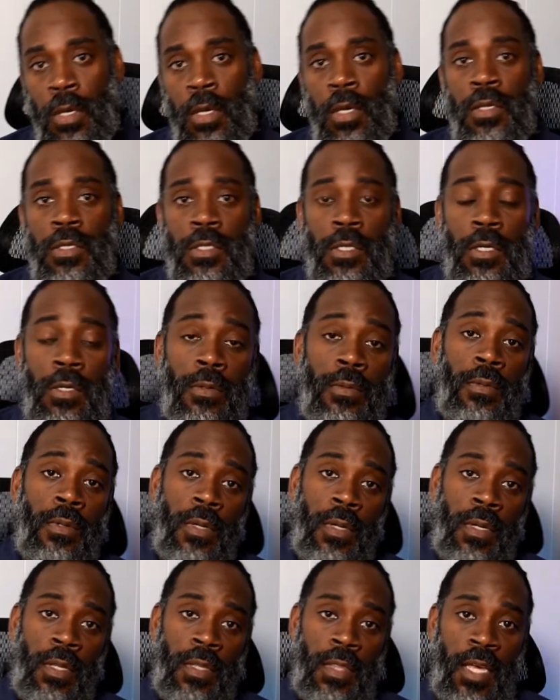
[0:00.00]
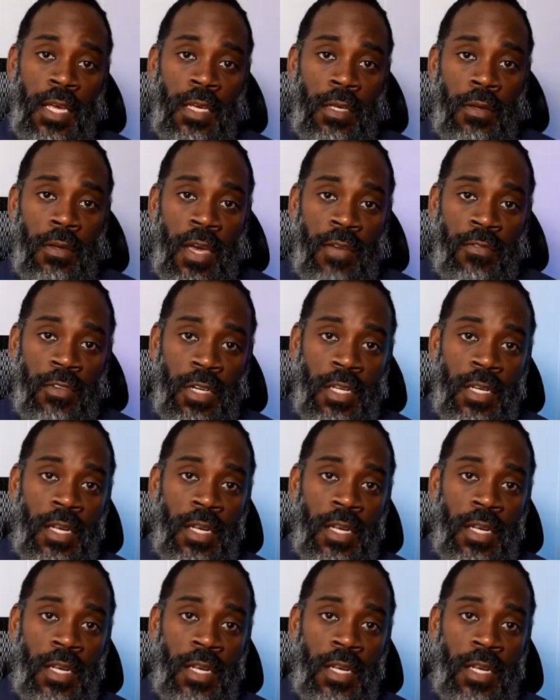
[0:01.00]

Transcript: So thank you. Have a good